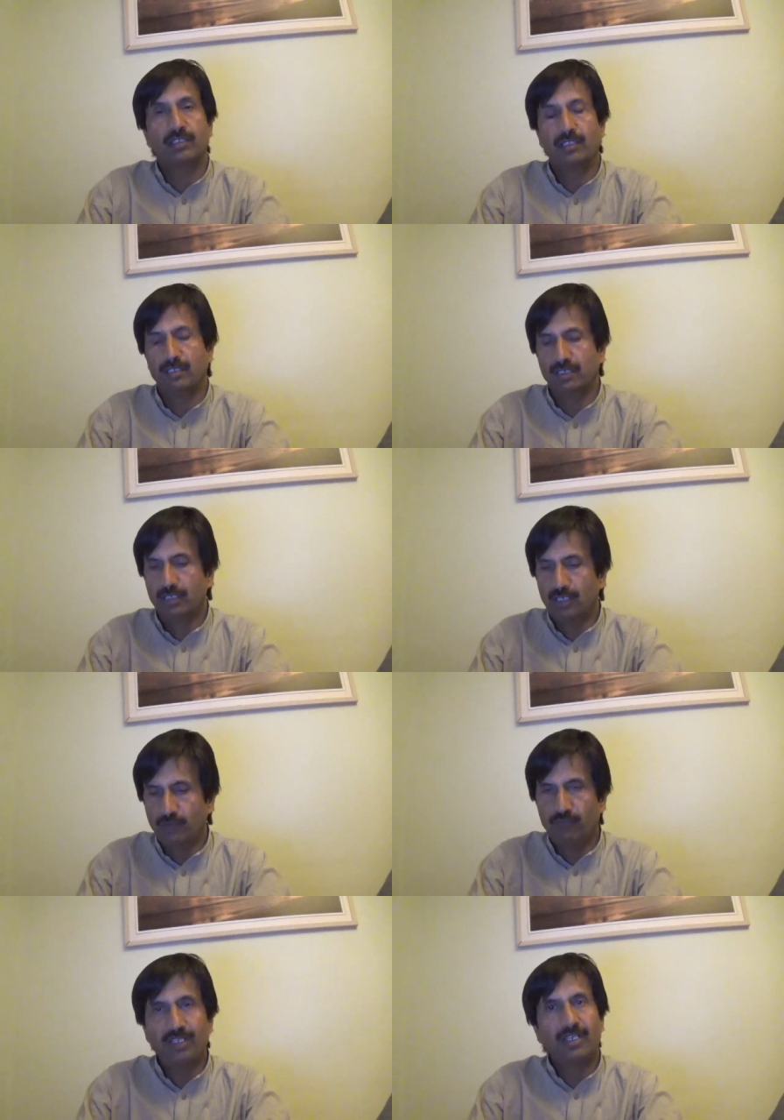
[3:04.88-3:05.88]
the
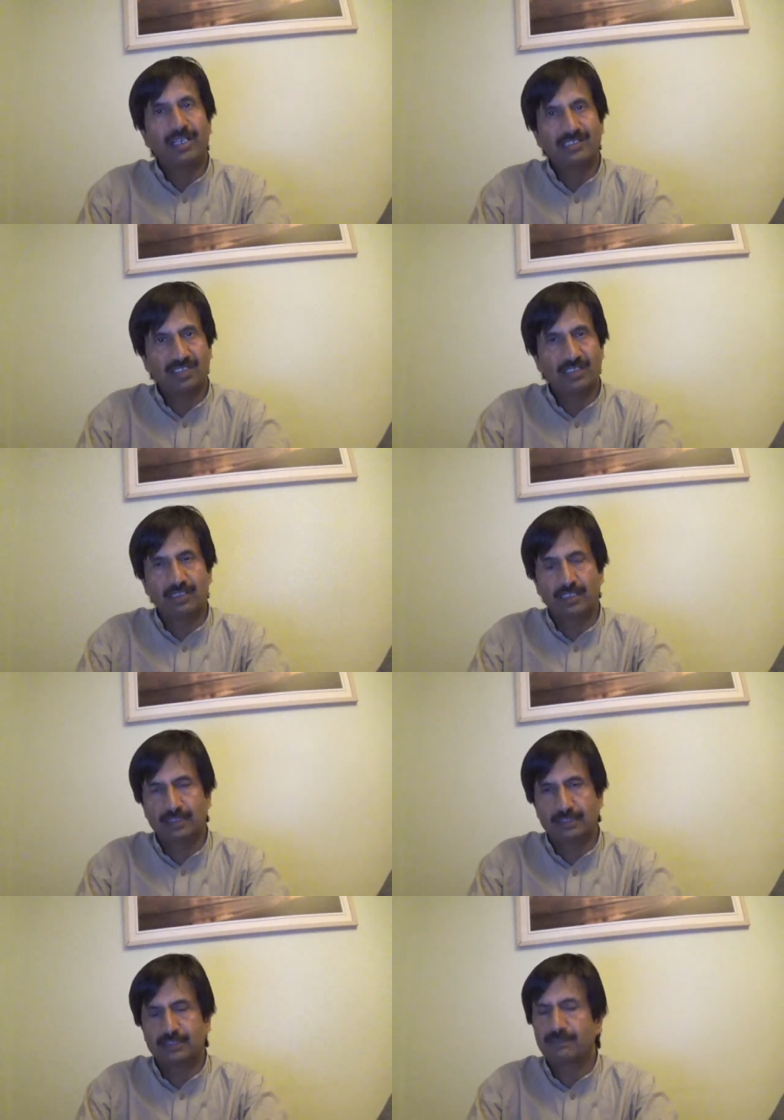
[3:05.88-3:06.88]
finger inside the
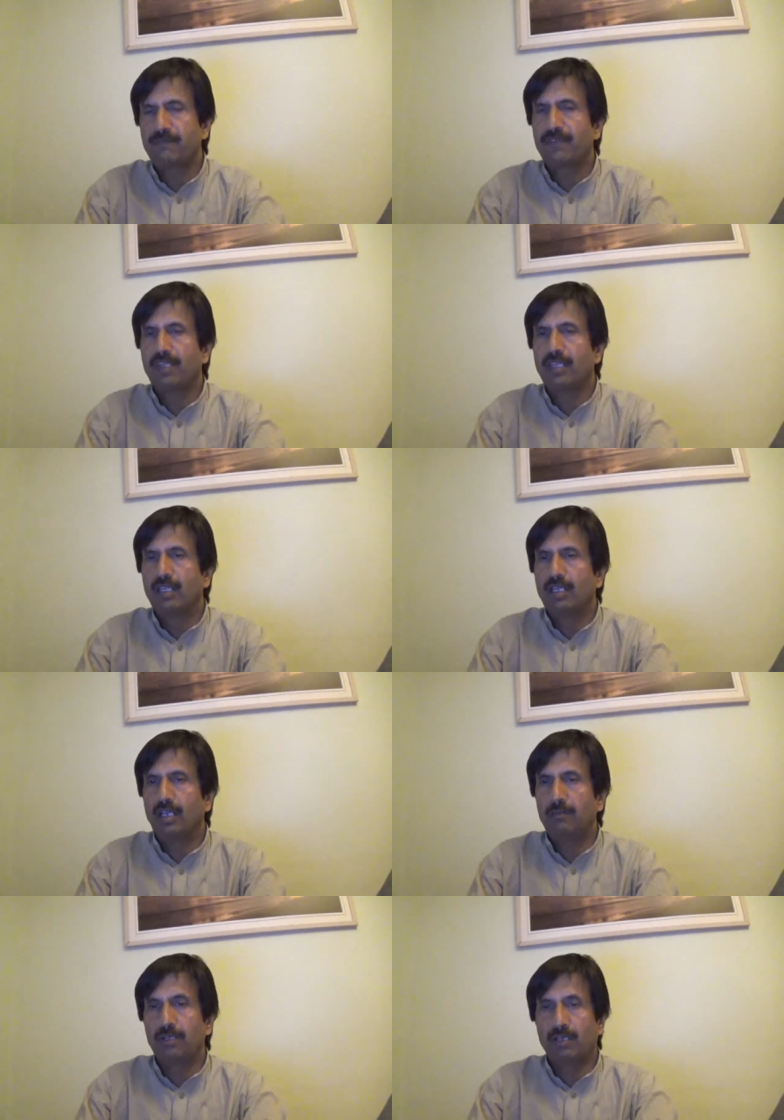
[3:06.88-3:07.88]
anus
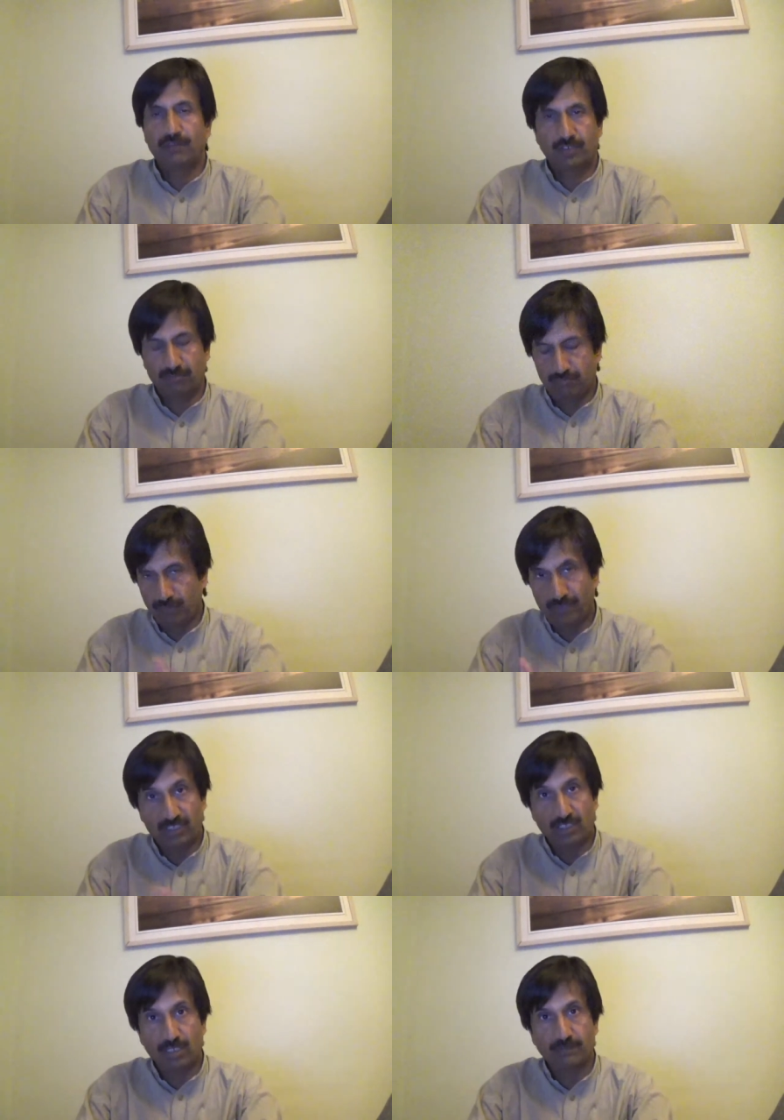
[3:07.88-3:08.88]
I mean after
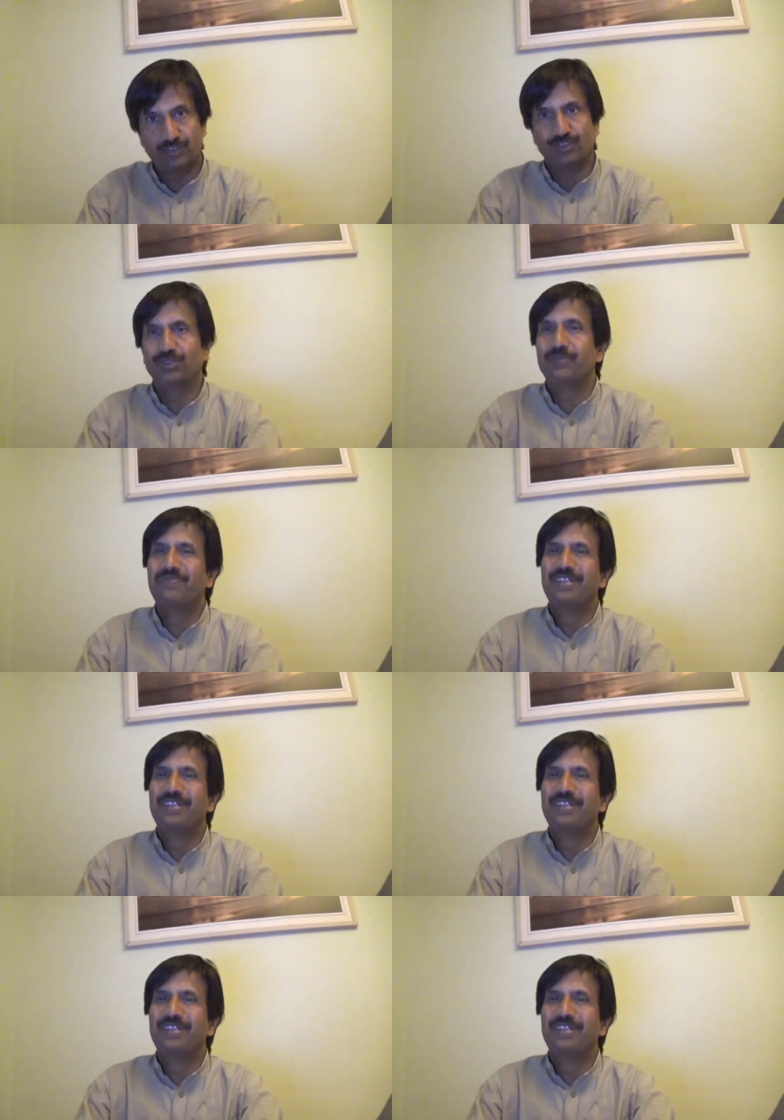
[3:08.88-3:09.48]
wearing the gloves you know